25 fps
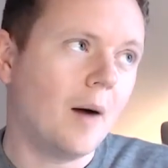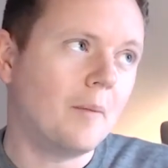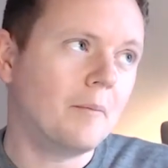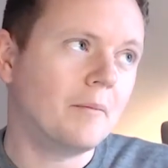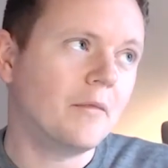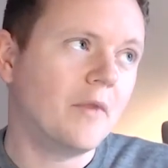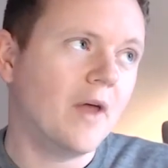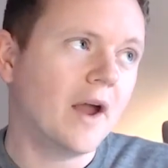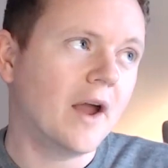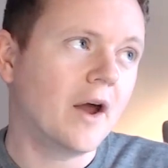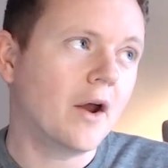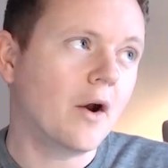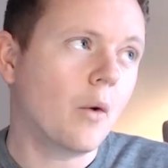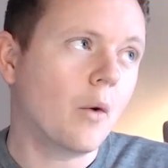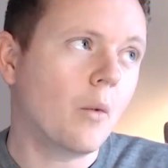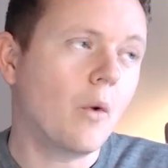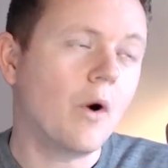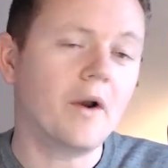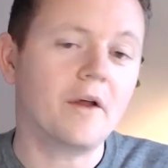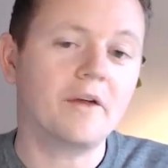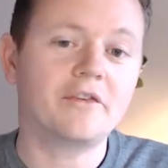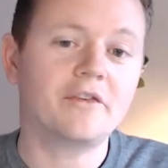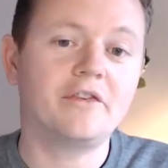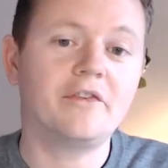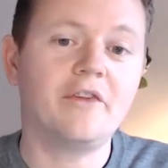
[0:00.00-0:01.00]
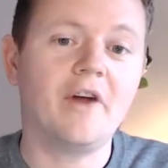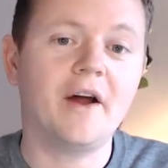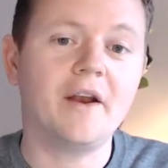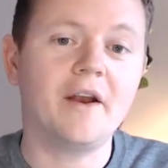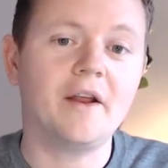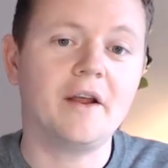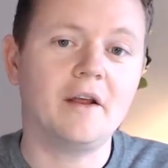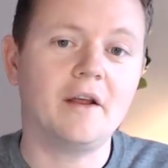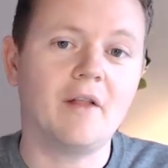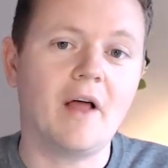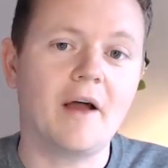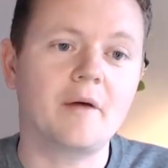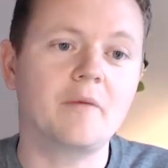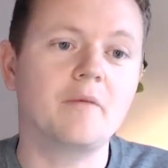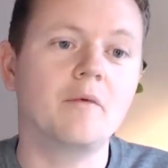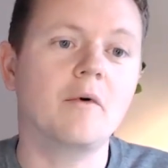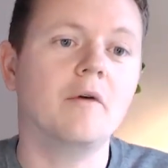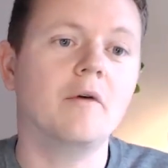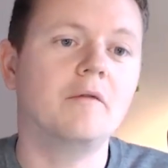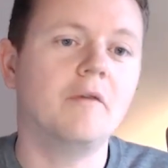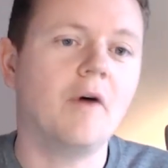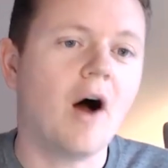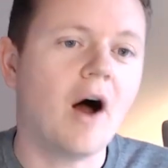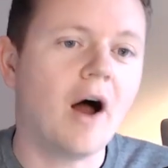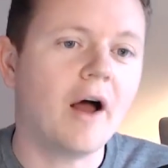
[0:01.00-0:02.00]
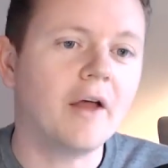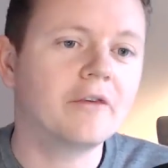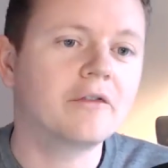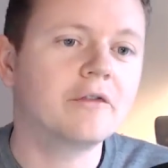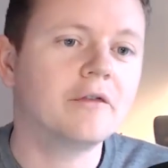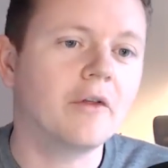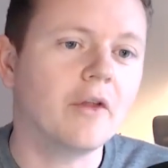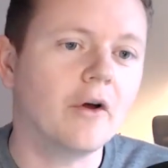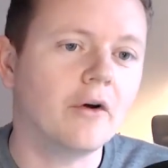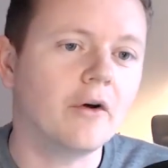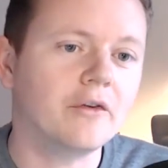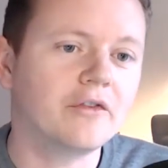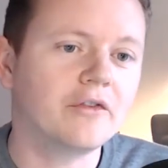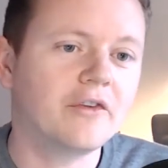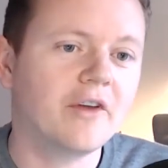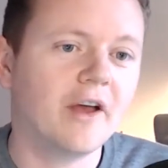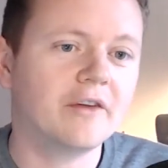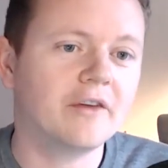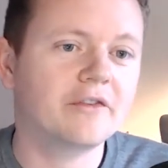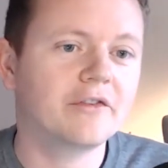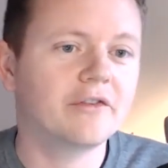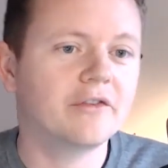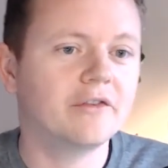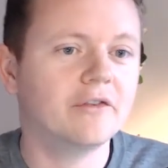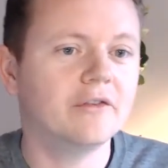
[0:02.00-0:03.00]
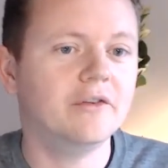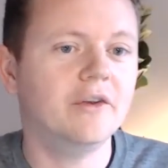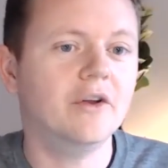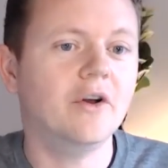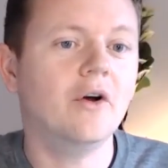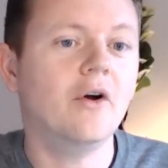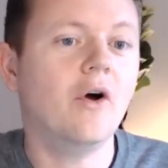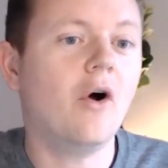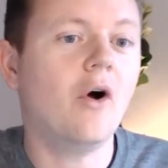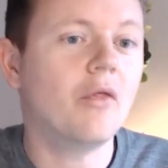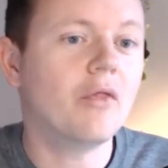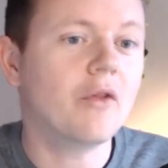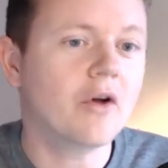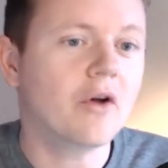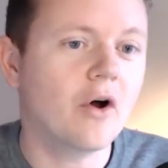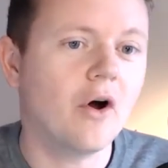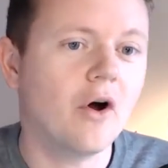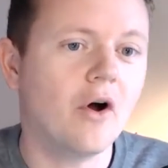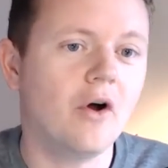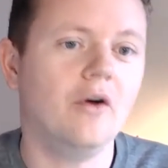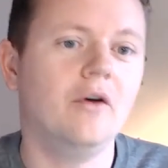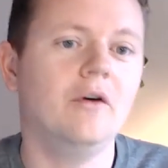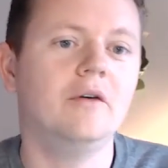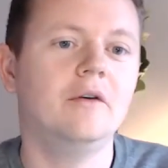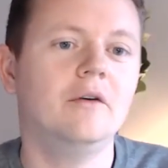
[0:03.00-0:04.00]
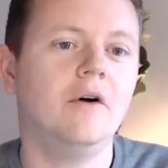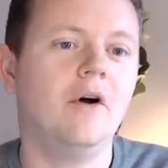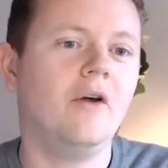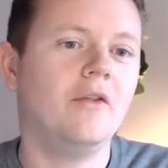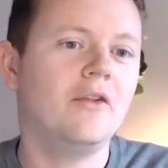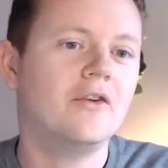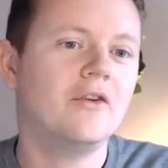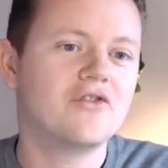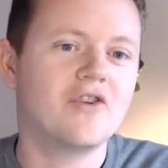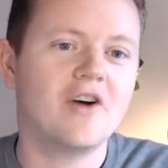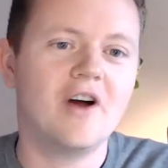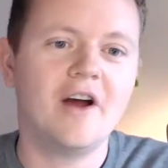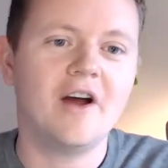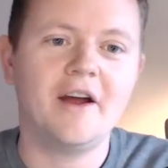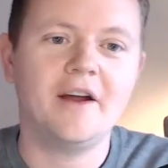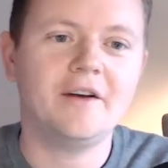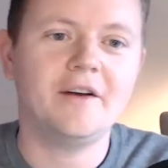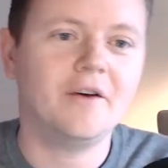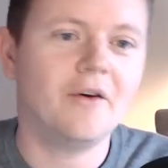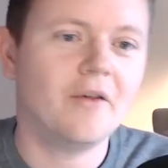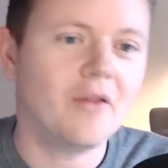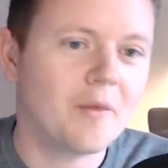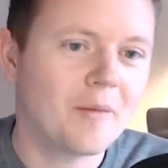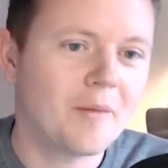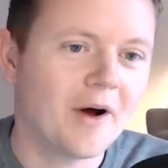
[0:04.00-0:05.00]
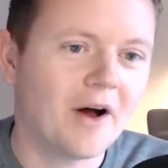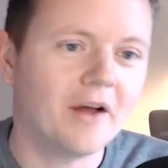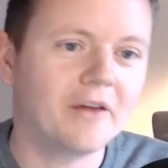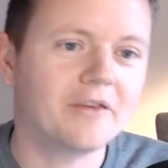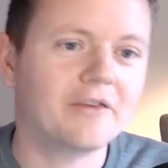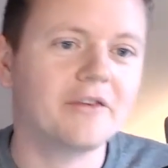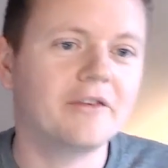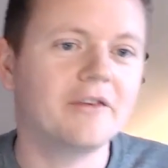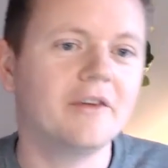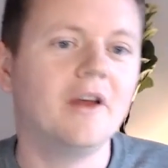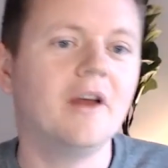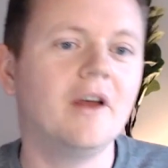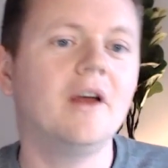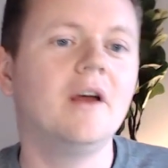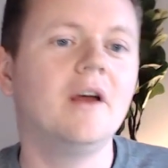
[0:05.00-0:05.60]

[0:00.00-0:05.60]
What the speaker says: they're going to want to study, like revise for those tests, on the go, on the train, on the bus.